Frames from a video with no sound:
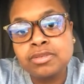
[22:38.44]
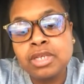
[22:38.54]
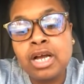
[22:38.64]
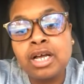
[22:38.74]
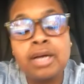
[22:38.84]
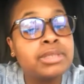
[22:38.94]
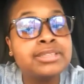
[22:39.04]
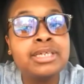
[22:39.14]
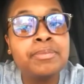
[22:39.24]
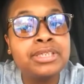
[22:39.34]
I, I said,
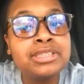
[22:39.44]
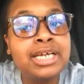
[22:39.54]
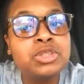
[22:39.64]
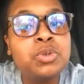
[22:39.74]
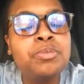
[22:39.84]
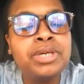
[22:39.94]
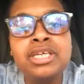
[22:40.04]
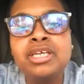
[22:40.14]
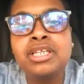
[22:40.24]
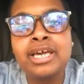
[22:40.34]
but it's not too
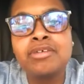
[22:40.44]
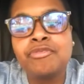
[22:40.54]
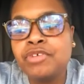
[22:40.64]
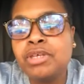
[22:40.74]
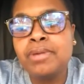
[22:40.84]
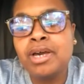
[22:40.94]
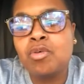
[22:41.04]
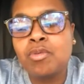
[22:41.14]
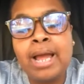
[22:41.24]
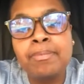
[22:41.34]
many like
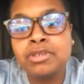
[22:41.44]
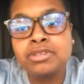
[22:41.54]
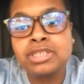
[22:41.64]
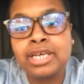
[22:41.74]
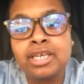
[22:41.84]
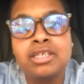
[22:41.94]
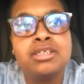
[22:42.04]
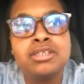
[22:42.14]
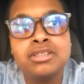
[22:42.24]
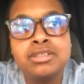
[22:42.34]
female rappers like
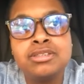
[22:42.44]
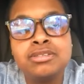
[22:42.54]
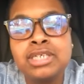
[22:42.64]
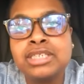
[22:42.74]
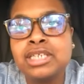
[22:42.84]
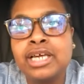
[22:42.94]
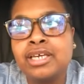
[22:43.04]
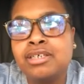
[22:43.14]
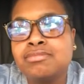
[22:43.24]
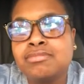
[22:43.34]
that's
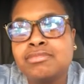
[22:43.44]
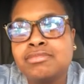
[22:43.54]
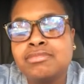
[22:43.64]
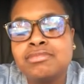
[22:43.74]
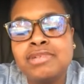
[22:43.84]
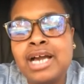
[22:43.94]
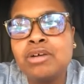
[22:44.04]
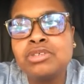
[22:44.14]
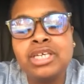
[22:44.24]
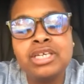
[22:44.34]
like
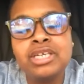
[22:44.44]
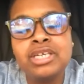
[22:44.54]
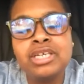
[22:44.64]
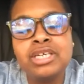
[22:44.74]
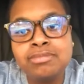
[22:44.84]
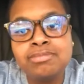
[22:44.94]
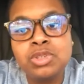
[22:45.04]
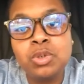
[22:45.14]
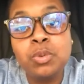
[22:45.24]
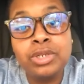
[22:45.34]
out there like
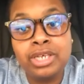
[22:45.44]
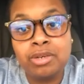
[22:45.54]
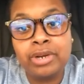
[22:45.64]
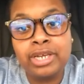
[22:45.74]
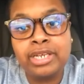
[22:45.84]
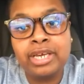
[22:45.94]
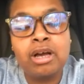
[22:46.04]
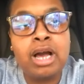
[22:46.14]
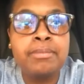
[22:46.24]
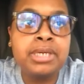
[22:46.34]
really doing it right
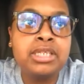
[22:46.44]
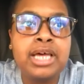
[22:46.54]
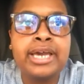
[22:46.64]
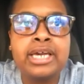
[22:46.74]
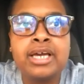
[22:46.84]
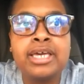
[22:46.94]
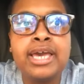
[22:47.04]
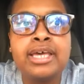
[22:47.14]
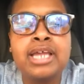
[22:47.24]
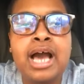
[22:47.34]
now. I mean, like
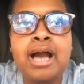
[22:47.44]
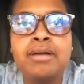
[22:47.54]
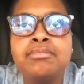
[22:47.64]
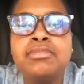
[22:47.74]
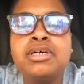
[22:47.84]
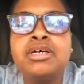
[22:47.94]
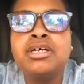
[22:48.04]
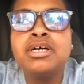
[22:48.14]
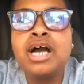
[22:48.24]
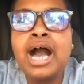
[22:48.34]
again, I'm
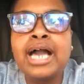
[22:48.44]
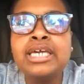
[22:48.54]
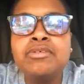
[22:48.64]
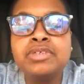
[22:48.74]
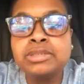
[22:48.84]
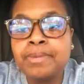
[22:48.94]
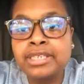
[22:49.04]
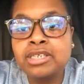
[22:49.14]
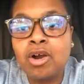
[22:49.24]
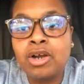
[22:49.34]
I can
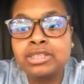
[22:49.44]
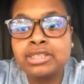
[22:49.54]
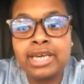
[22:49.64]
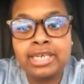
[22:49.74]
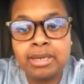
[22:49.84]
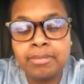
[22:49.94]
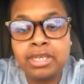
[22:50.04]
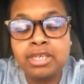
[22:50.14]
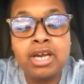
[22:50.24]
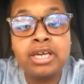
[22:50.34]
respect the artist like Young
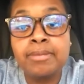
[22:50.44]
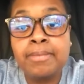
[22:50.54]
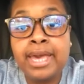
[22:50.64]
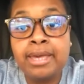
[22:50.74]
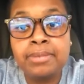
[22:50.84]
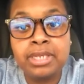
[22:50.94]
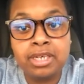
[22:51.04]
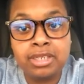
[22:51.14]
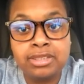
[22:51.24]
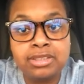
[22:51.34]
Young M.A
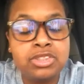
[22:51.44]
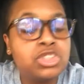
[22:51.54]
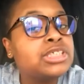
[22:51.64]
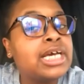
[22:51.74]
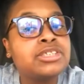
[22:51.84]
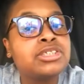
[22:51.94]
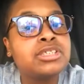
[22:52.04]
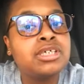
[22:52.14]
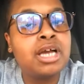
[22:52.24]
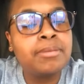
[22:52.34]
because she's
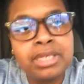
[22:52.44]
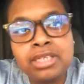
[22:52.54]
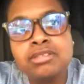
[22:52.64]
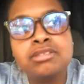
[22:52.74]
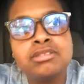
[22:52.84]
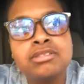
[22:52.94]
actually, I mean,